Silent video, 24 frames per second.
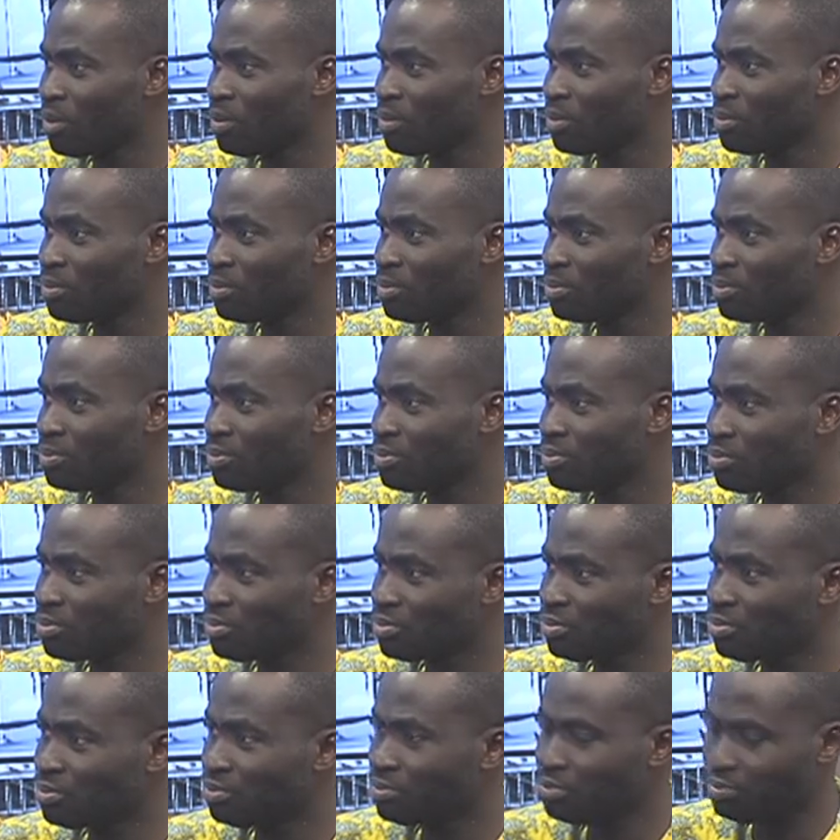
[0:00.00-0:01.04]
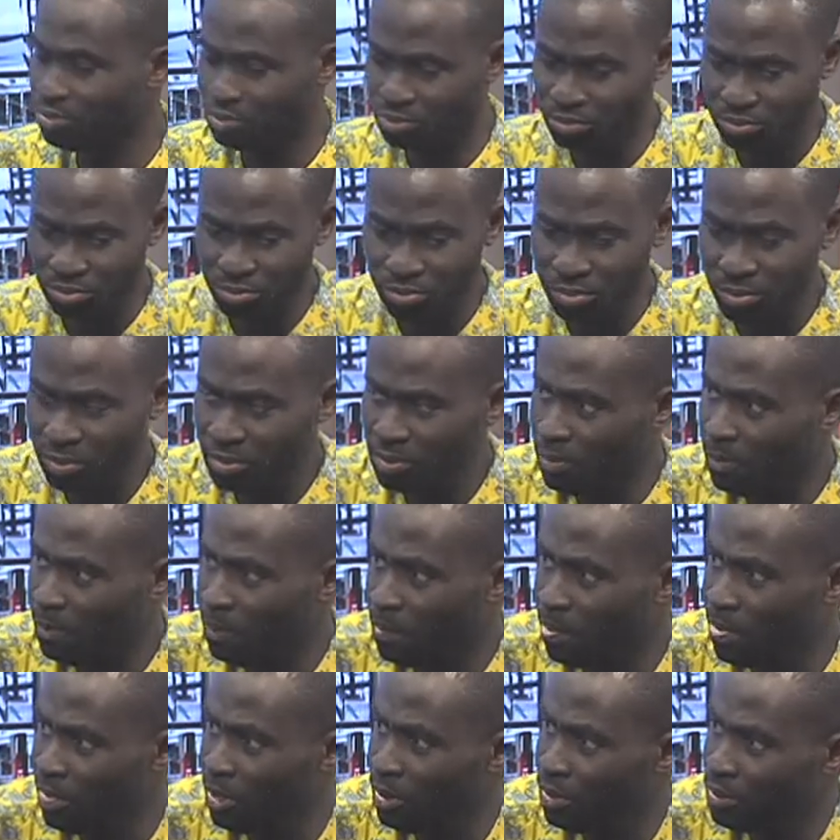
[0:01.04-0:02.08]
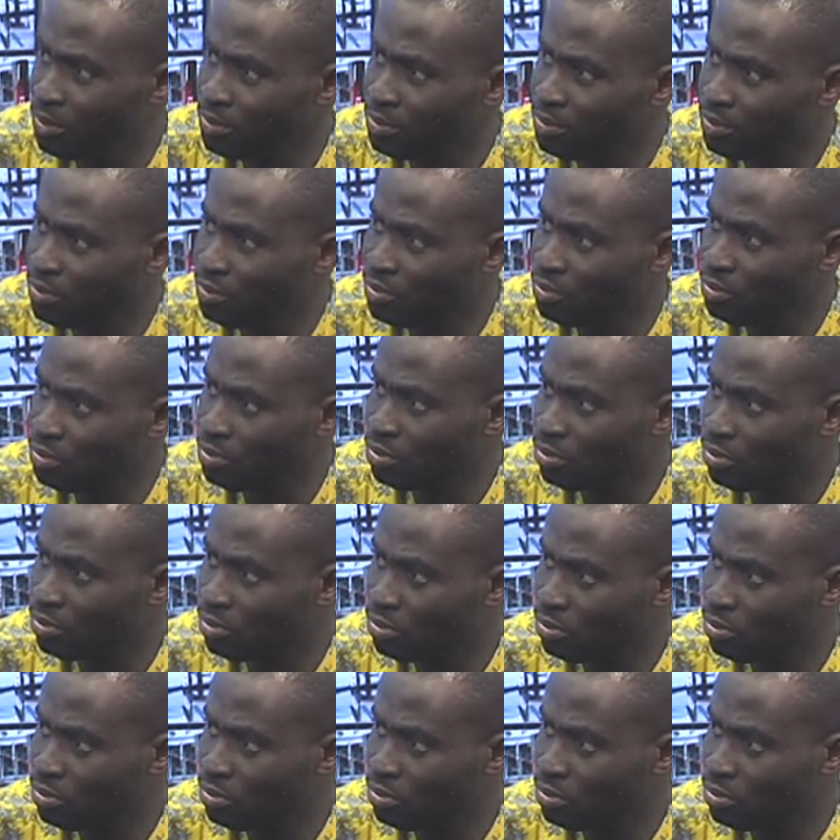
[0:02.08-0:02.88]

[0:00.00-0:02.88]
Now, at the end of the day, is that we need to have consistent